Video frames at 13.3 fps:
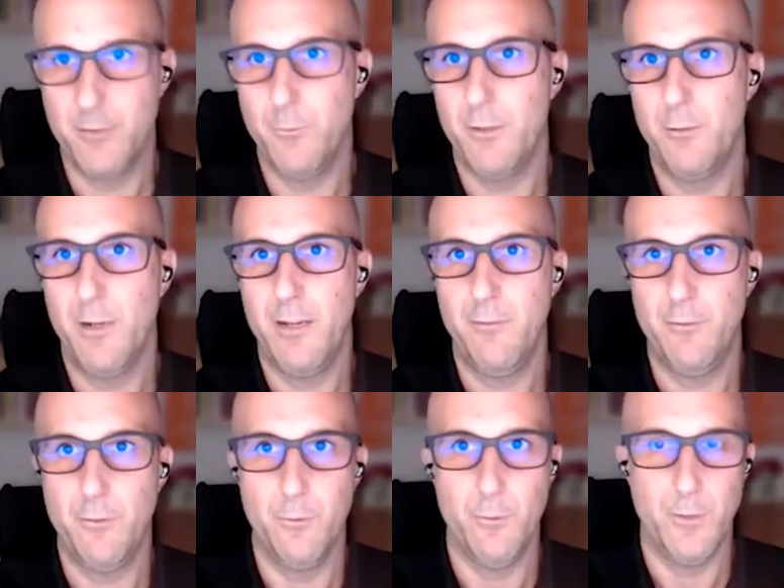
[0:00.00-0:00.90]
What you
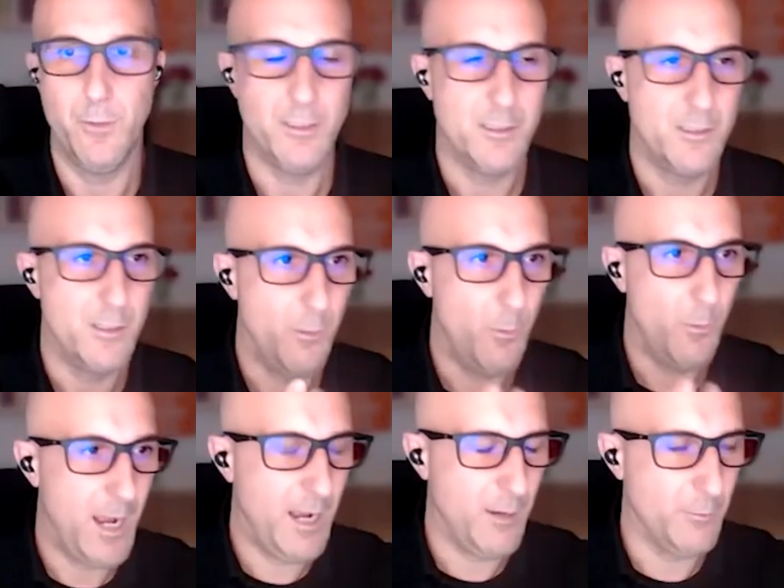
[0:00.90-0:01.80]
have to do is
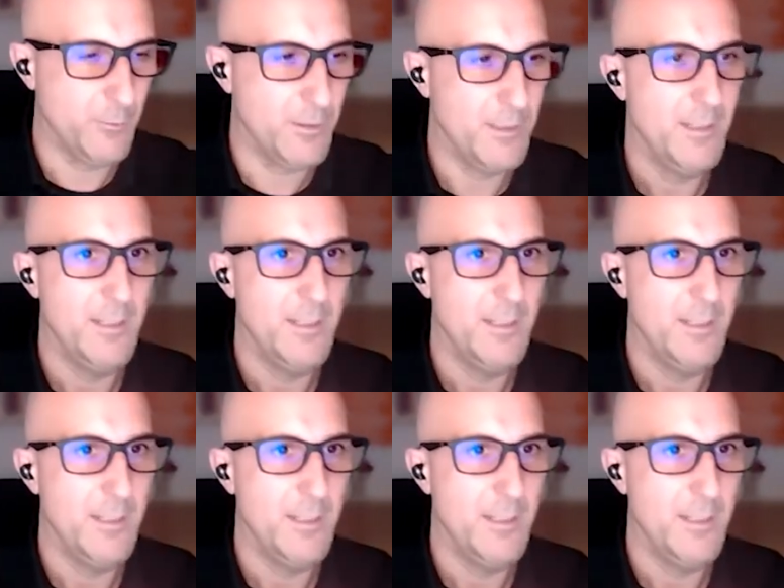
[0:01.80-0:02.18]
go out